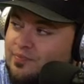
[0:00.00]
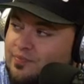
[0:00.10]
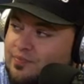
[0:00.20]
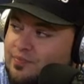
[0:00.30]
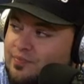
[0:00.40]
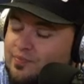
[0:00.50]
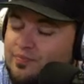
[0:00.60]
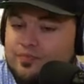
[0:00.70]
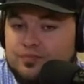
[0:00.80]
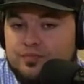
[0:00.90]

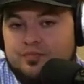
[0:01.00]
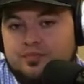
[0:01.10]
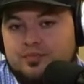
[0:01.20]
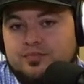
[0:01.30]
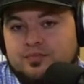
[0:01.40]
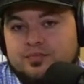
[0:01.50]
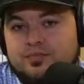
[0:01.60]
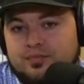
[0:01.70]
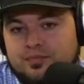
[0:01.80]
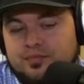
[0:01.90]

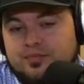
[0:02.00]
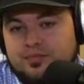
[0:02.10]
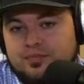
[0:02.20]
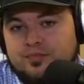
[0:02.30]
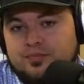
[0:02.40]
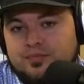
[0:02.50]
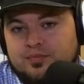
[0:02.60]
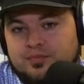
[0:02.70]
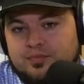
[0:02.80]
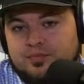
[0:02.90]

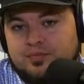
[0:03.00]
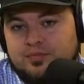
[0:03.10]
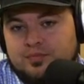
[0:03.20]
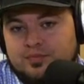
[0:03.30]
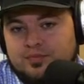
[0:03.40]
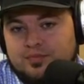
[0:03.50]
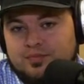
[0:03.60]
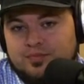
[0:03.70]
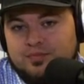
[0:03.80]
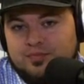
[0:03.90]

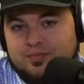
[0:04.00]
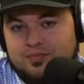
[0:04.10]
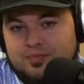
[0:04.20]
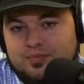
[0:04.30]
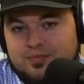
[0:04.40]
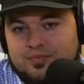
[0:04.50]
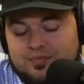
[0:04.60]
[no speech]